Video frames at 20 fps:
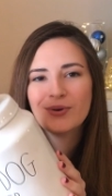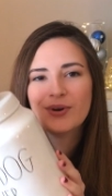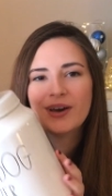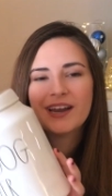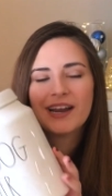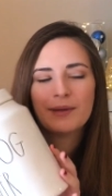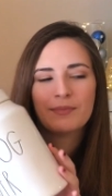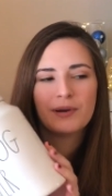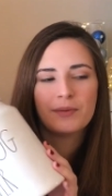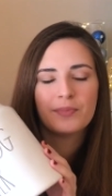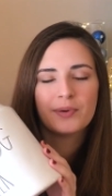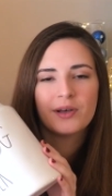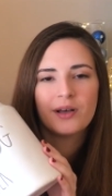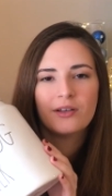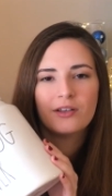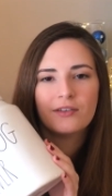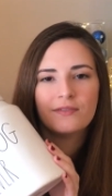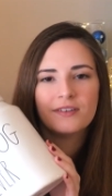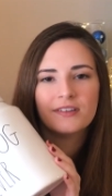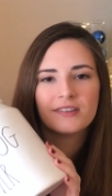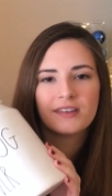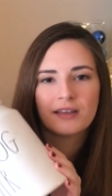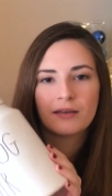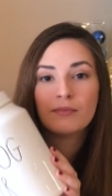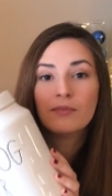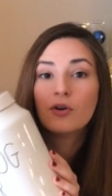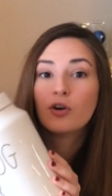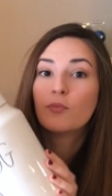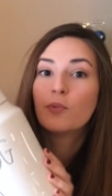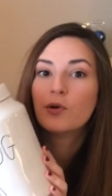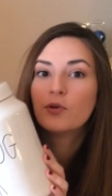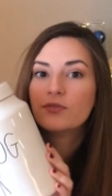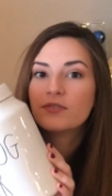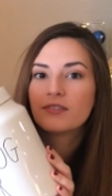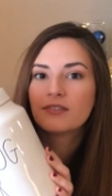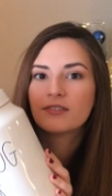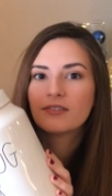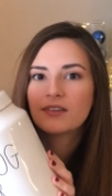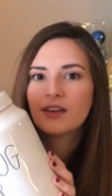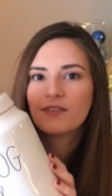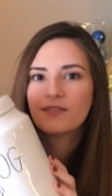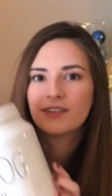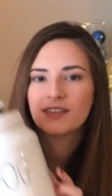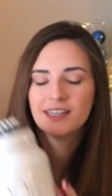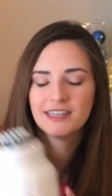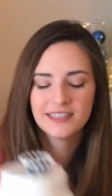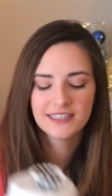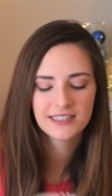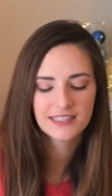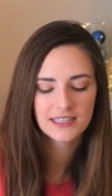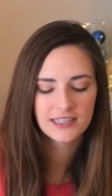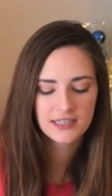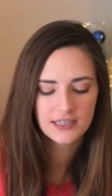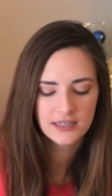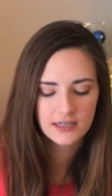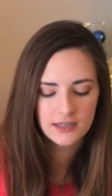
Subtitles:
and I'm gonna put all of his like milk bones and stuff in this.